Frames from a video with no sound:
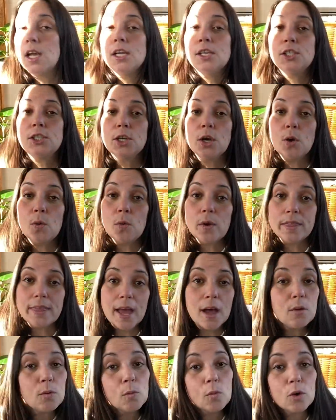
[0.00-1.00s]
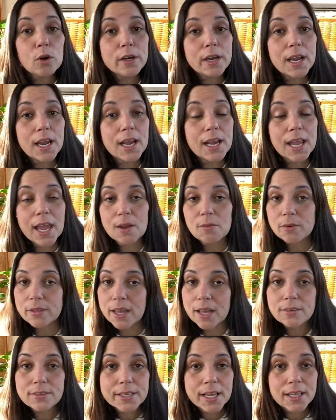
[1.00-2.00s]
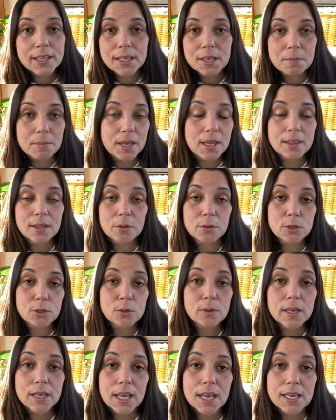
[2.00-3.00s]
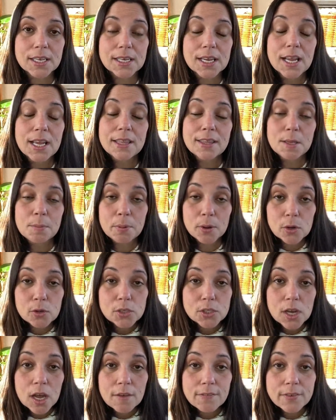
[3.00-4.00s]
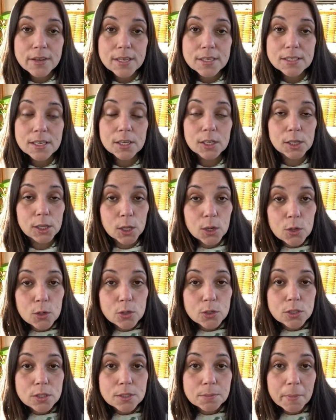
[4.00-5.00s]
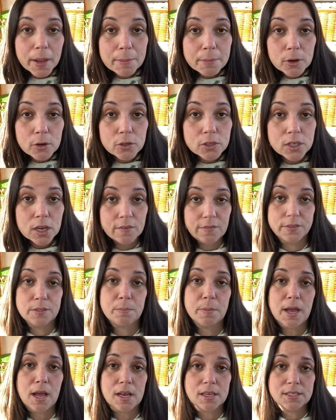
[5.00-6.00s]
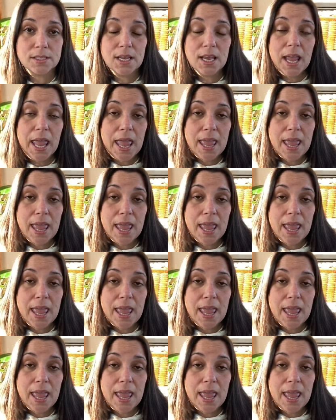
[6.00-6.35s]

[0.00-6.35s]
So without warning and without telling me they were doing it, the post office closed my post office box.